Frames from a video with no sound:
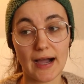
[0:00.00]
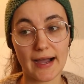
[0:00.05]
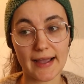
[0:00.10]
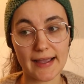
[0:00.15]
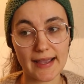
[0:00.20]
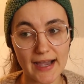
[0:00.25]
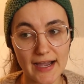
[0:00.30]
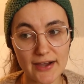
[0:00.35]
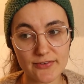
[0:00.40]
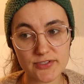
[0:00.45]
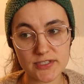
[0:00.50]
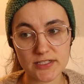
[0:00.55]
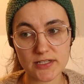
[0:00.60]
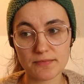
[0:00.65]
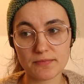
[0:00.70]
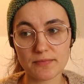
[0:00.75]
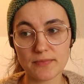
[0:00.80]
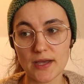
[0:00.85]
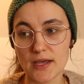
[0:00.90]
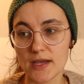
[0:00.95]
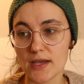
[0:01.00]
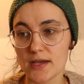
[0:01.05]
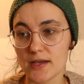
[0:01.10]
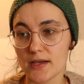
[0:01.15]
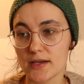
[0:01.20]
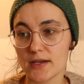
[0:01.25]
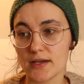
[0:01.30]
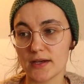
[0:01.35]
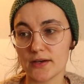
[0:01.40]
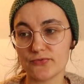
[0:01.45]
I have some
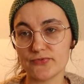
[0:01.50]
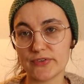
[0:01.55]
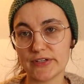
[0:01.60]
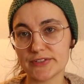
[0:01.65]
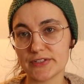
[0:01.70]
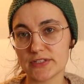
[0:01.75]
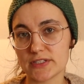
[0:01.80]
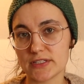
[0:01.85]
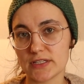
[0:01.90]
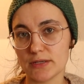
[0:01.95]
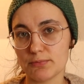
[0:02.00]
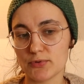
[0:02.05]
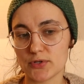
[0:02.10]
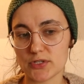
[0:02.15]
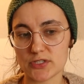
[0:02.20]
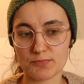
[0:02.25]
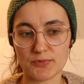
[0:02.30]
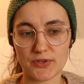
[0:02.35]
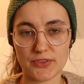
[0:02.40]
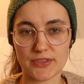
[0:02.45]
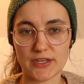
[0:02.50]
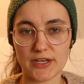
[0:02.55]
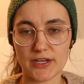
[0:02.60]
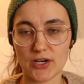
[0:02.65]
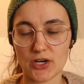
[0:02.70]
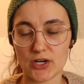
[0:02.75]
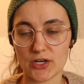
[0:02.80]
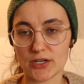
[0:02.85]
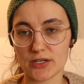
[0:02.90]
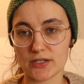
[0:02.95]
felted slippers, but
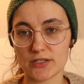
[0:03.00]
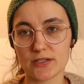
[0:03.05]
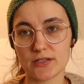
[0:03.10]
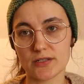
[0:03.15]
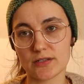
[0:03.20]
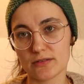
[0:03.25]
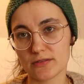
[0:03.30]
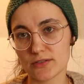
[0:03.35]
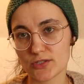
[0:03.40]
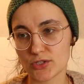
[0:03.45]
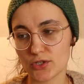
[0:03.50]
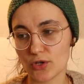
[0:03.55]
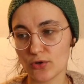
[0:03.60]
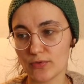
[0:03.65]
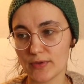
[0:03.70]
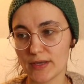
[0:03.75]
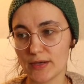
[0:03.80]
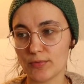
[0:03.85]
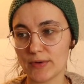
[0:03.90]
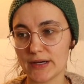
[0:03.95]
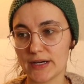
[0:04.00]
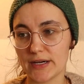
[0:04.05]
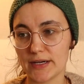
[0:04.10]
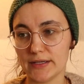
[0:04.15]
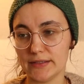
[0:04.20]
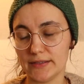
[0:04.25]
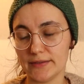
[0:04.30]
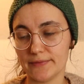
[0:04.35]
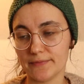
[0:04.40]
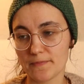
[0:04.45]
they are slowly
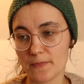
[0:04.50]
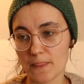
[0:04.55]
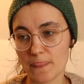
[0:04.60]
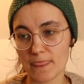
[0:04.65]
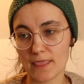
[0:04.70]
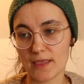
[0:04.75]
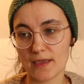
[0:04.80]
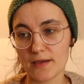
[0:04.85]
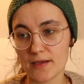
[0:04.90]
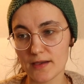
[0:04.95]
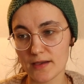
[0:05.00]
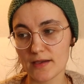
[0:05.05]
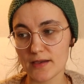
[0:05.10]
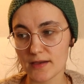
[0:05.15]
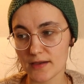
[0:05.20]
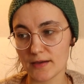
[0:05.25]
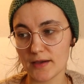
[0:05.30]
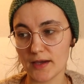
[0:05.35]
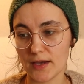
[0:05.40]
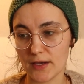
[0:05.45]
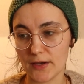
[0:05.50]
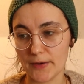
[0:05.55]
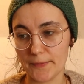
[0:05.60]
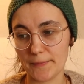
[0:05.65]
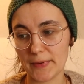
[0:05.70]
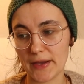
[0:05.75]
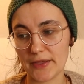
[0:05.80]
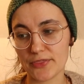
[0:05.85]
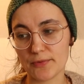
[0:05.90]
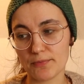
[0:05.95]
wearing
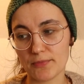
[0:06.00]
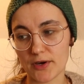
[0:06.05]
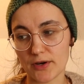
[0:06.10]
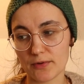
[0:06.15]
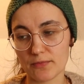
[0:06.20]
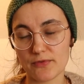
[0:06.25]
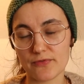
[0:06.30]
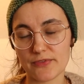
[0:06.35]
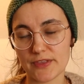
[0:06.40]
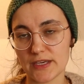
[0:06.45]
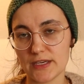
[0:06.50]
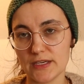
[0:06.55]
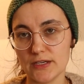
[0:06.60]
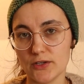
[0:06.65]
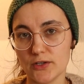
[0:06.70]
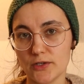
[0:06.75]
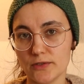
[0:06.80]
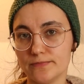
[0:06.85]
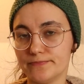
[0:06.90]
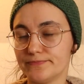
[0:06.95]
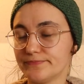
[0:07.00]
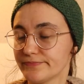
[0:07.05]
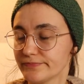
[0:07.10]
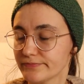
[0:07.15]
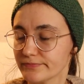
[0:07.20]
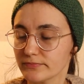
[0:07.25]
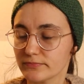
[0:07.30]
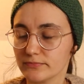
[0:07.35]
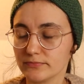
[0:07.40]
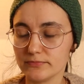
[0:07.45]
at the bottom of the heel,
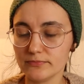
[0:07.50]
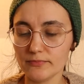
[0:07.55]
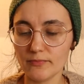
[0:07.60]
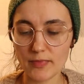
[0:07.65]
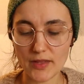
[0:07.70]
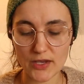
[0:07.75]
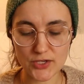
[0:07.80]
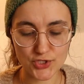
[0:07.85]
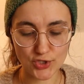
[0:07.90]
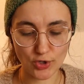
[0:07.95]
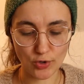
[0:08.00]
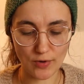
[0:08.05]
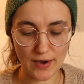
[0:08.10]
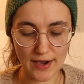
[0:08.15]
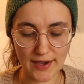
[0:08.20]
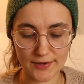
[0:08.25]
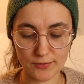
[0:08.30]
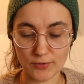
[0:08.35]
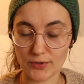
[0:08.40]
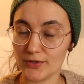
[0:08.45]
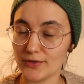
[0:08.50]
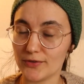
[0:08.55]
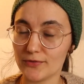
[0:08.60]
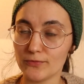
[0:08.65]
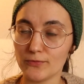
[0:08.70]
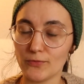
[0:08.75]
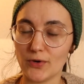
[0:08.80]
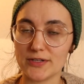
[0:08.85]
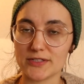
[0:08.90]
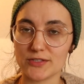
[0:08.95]
so I will
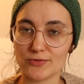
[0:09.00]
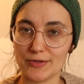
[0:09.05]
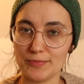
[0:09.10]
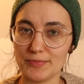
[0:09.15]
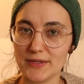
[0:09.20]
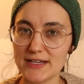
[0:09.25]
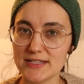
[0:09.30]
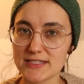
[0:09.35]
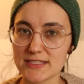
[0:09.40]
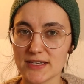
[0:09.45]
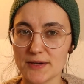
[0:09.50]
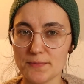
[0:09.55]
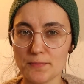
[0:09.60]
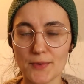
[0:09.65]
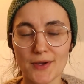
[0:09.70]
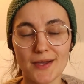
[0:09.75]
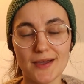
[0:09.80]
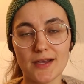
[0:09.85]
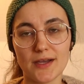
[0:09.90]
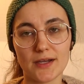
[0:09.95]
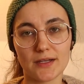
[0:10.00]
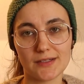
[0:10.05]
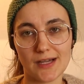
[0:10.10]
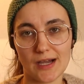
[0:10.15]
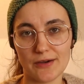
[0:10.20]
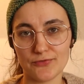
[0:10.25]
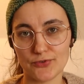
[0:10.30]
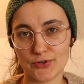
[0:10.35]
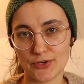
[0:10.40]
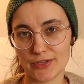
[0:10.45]
want to replace them
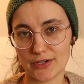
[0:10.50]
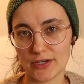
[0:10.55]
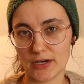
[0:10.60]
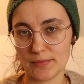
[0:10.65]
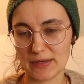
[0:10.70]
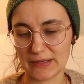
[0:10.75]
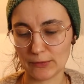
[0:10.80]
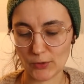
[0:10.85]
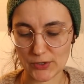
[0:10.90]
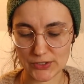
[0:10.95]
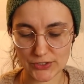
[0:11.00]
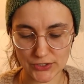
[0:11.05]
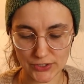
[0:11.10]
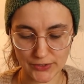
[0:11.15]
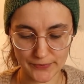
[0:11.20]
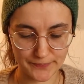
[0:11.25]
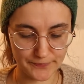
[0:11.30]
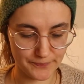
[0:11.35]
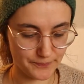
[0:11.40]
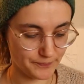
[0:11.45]
for the coming winter.